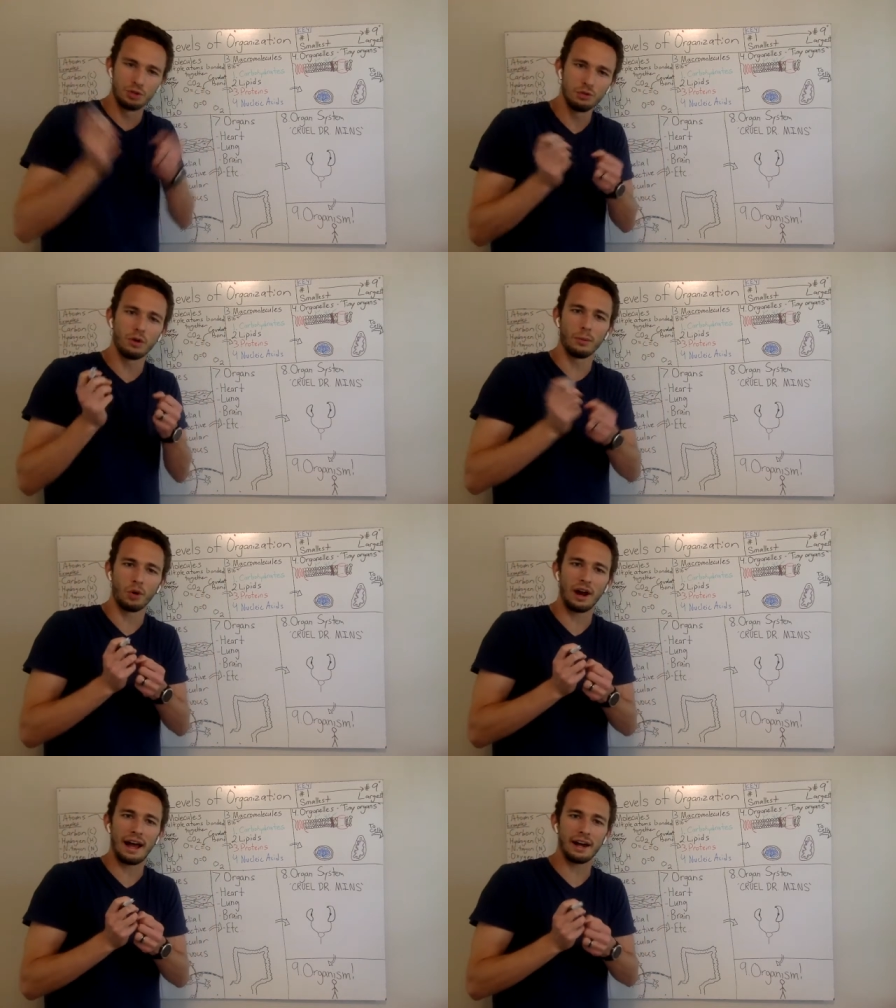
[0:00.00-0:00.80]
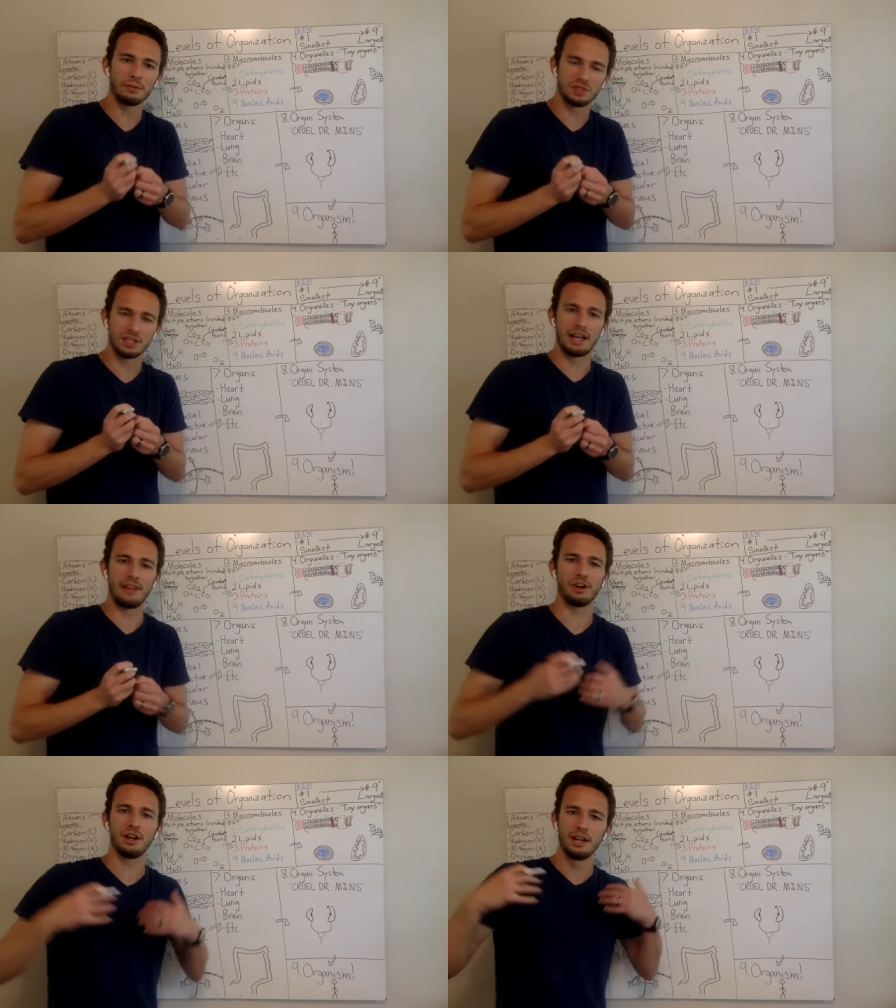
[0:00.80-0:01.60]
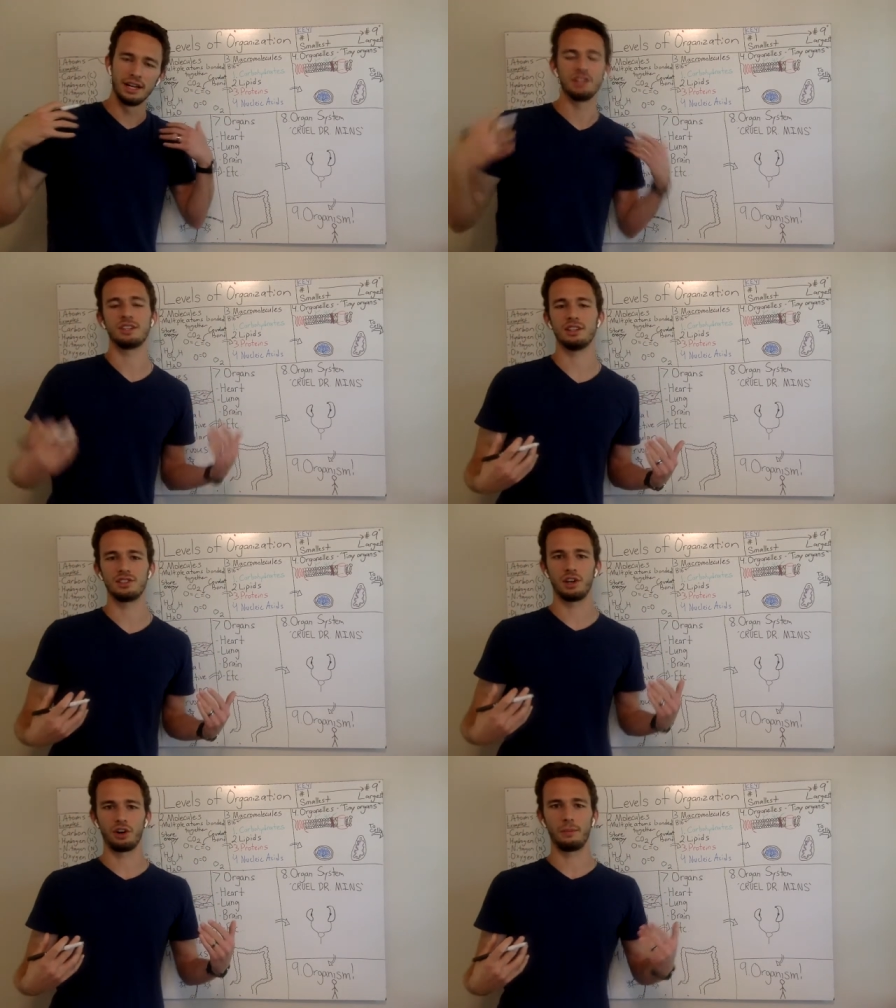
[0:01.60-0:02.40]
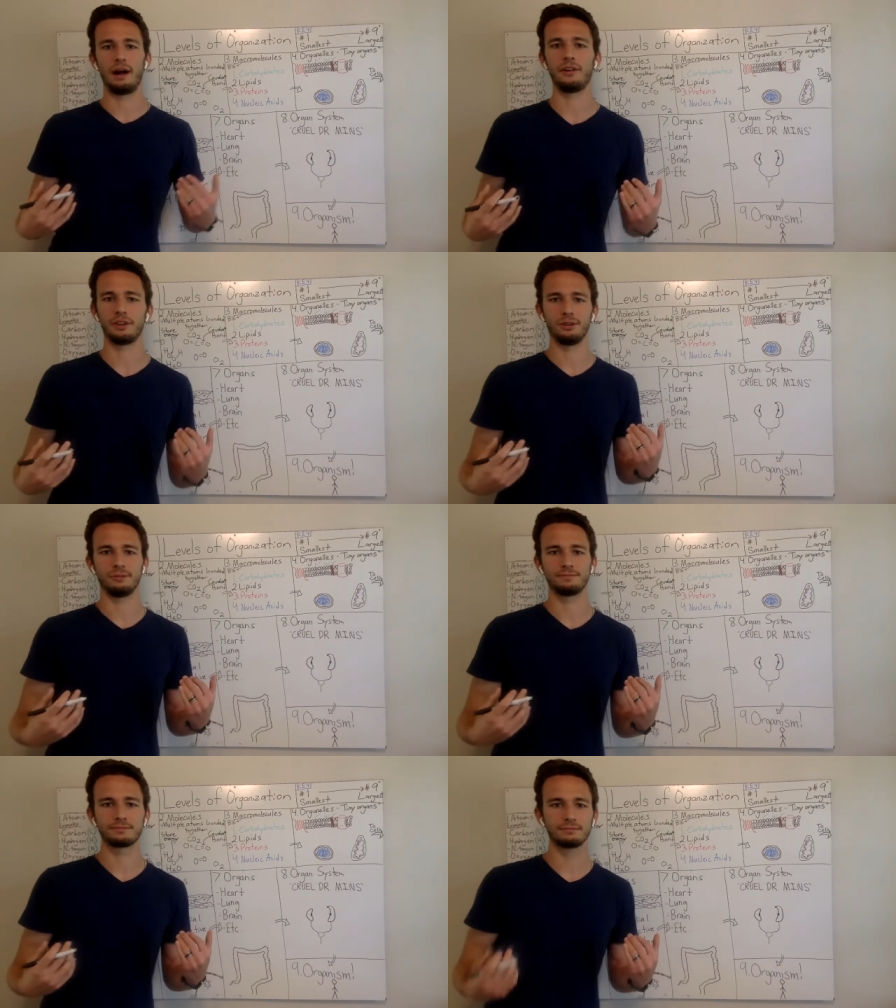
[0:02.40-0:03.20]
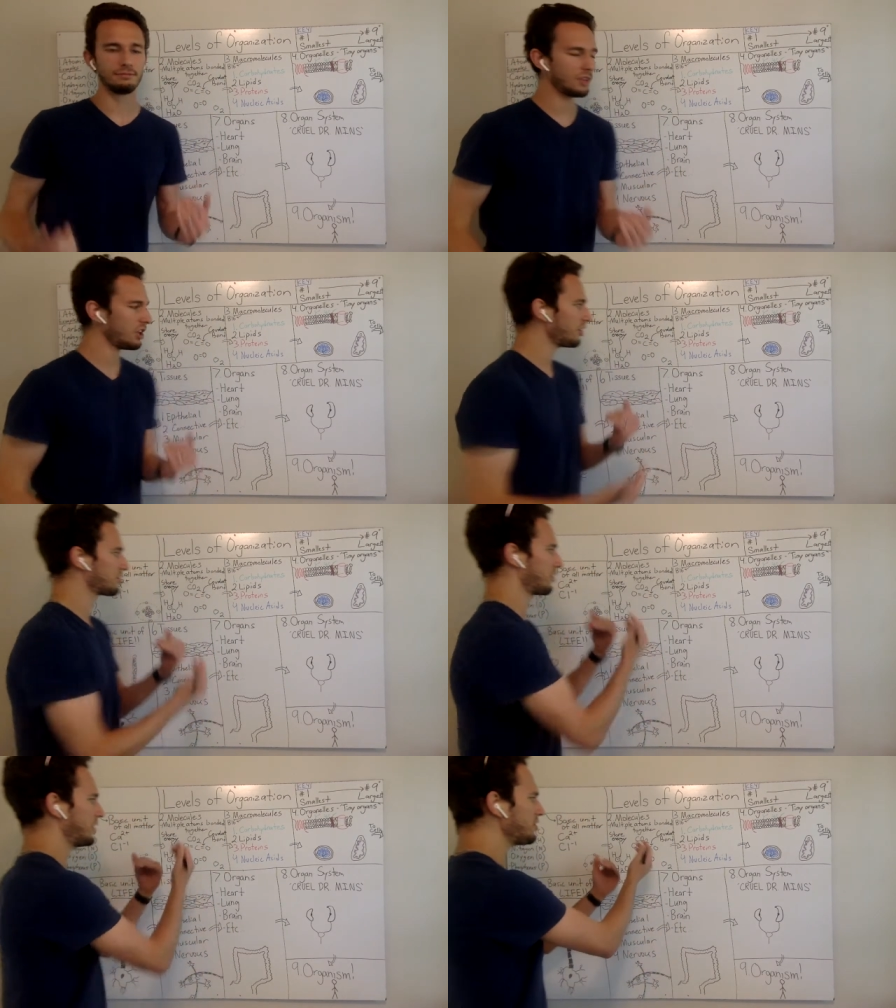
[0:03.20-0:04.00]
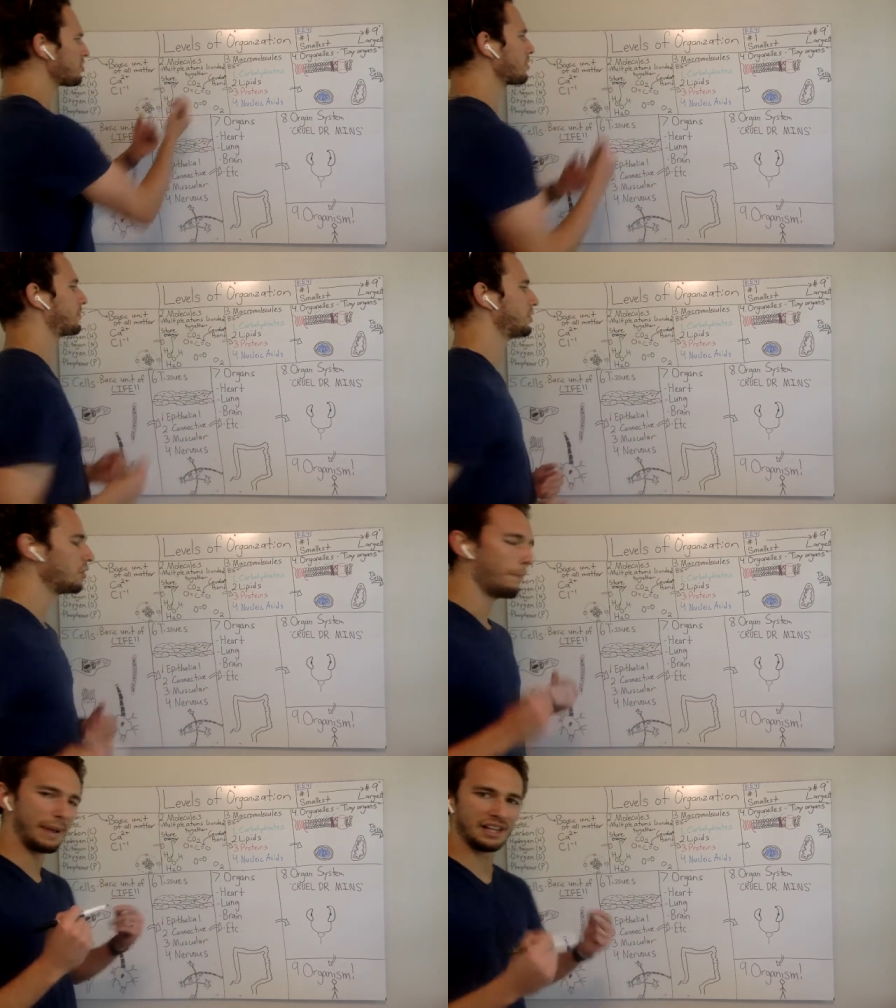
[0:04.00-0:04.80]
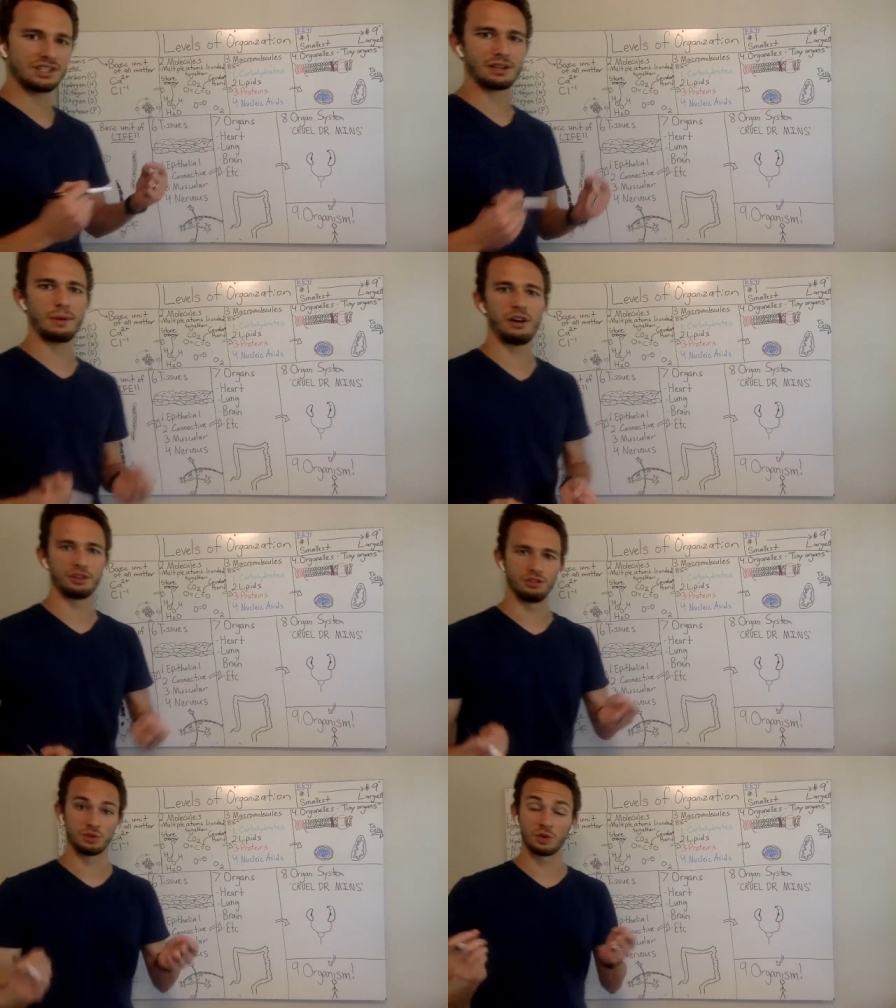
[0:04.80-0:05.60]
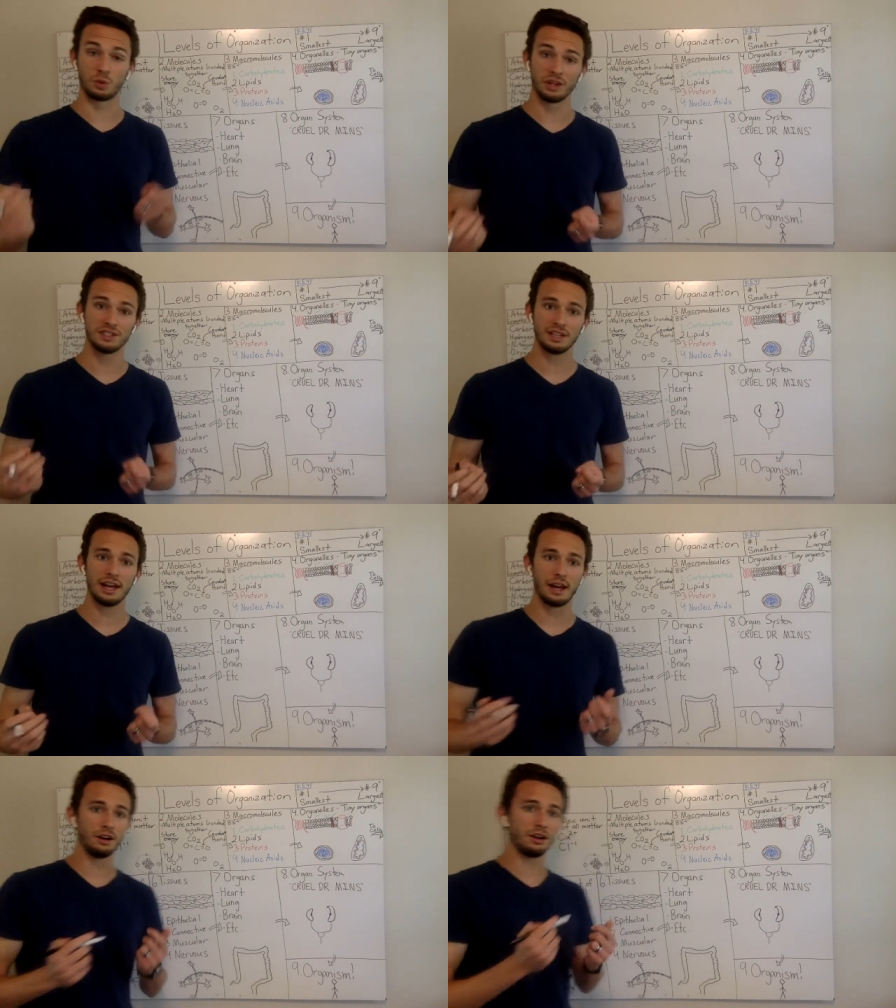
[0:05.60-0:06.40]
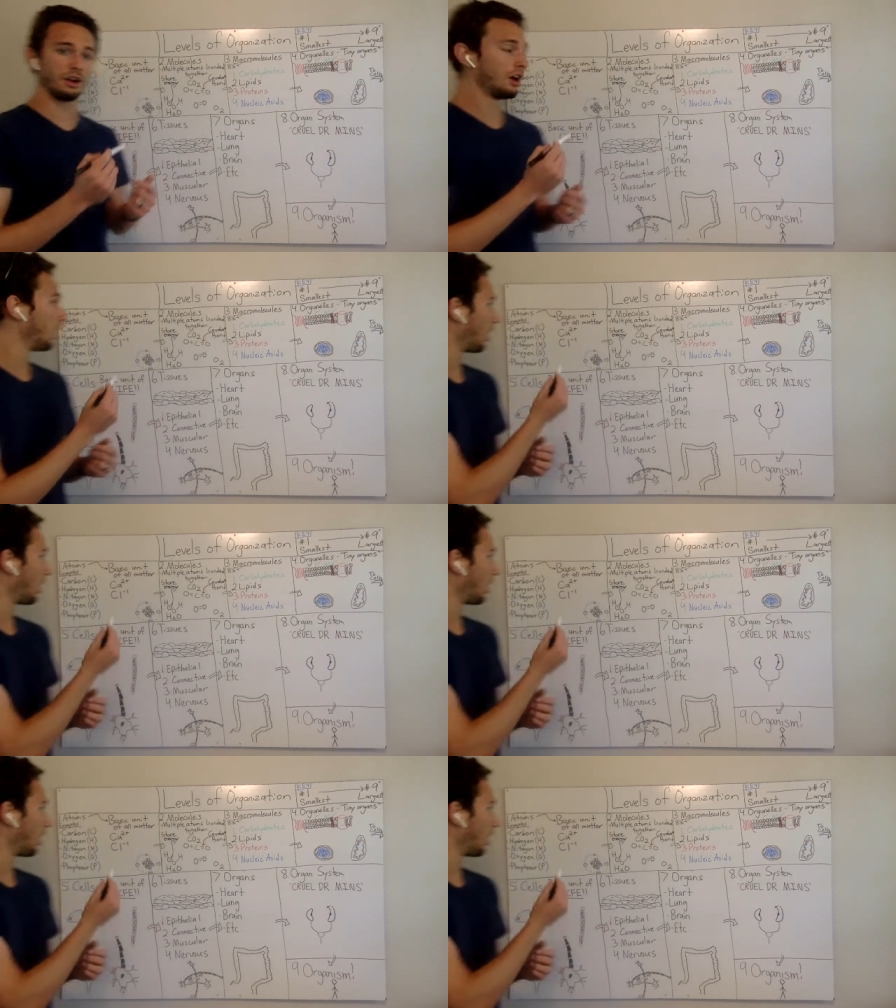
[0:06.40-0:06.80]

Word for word: two or more atoms together, it's considered a molecule. So these are a few basic molecules, which once again